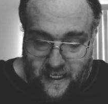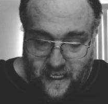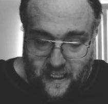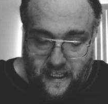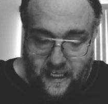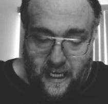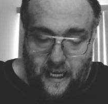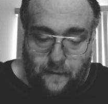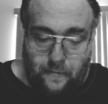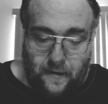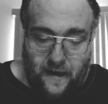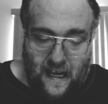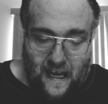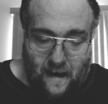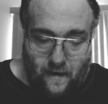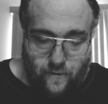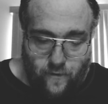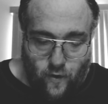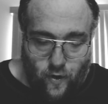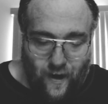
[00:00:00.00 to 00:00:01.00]
kid to keep an eye
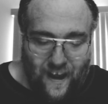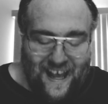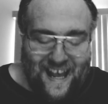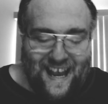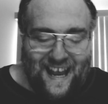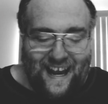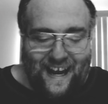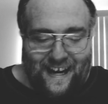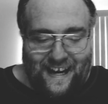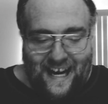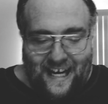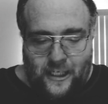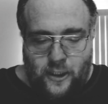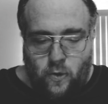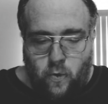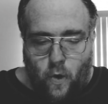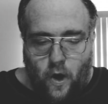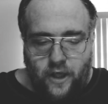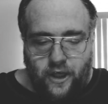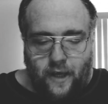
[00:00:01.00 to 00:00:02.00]
out for. Next
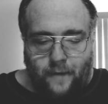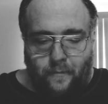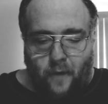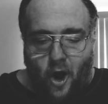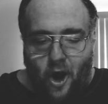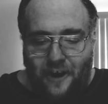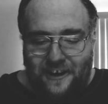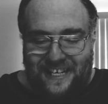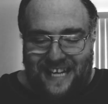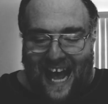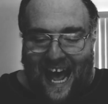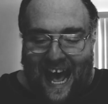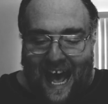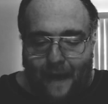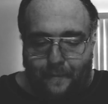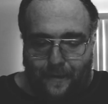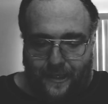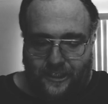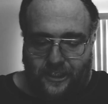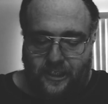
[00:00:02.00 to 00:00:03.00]
one, Lemmarr
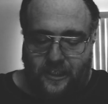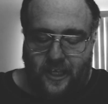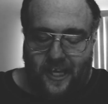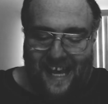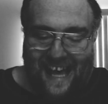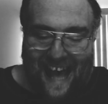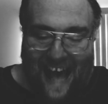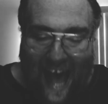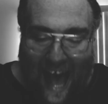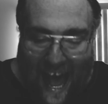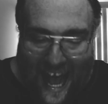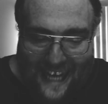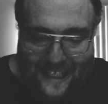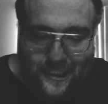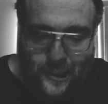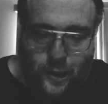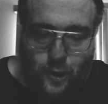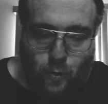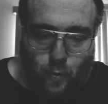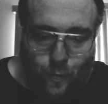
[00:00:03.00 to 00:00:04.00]
Thomas,
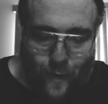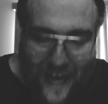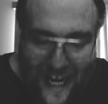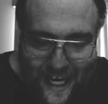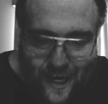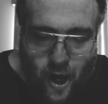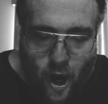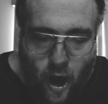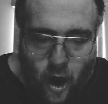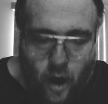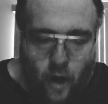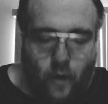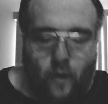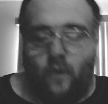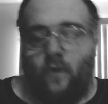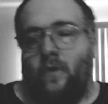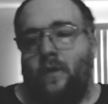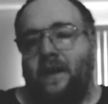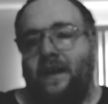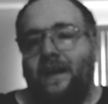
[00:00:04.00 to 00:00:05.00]

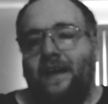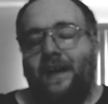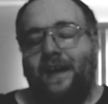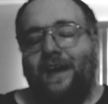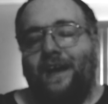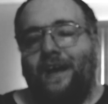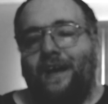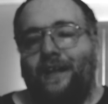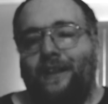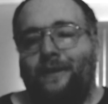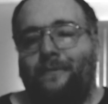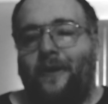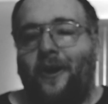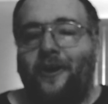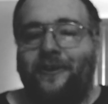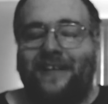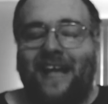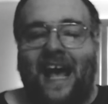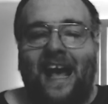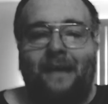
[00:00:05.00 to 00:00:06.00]
Oswego.
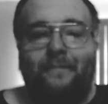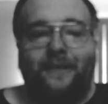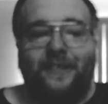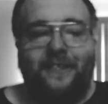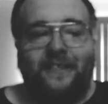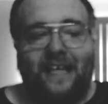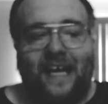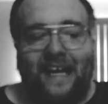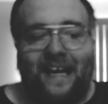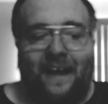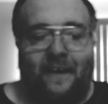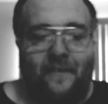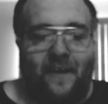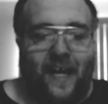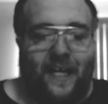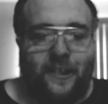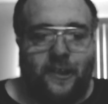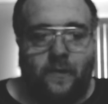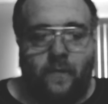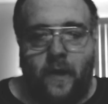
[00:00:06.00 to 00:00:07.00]
Lemmarr Thomas out of
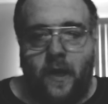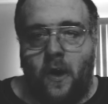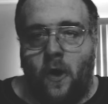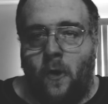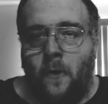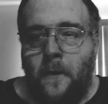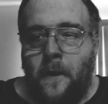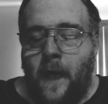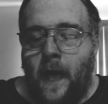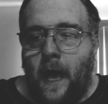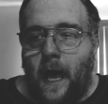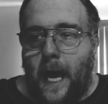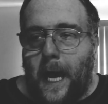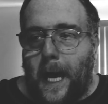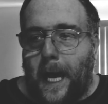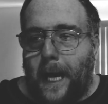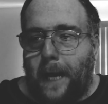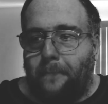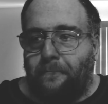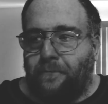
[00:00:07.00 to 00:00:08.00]
Oswego.
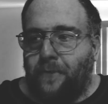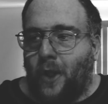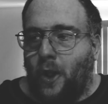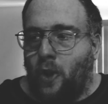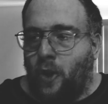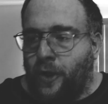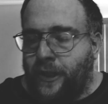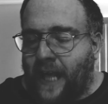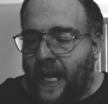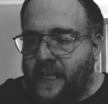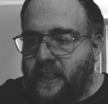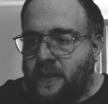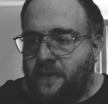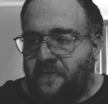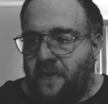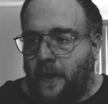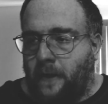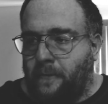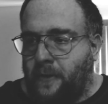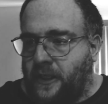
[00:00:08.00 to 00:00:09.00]
Um, looked at his
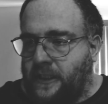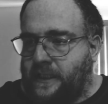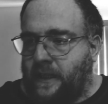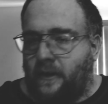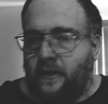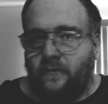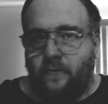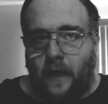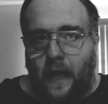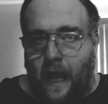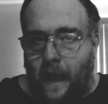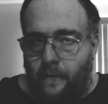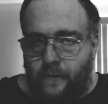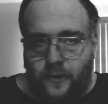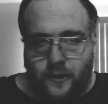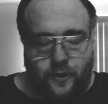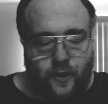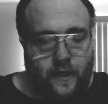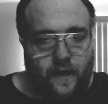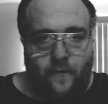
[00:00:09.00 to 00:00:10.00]
film because I, I
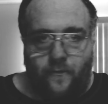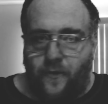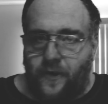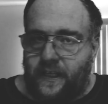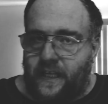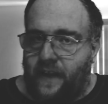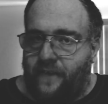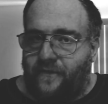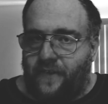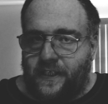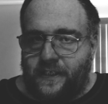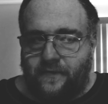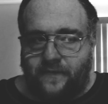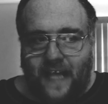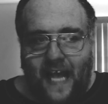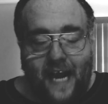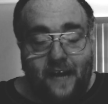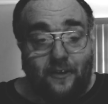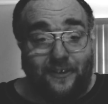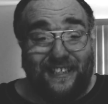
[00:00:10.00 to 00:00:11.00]
was looking for defensive
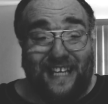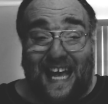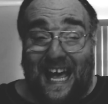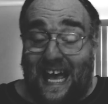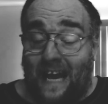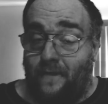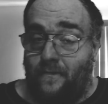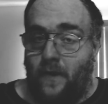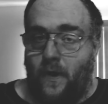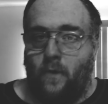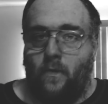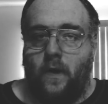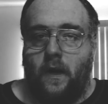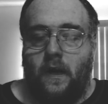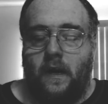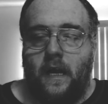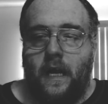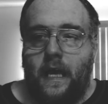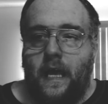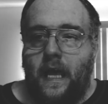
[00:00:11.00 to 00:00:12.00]
tackles
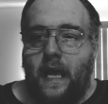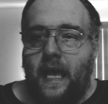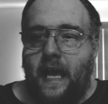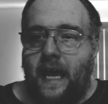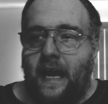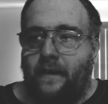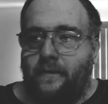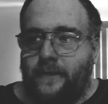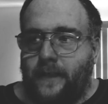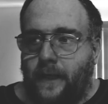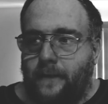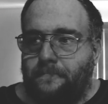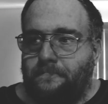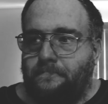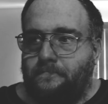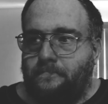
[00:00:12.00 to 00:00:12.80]
everywhere. And I was like,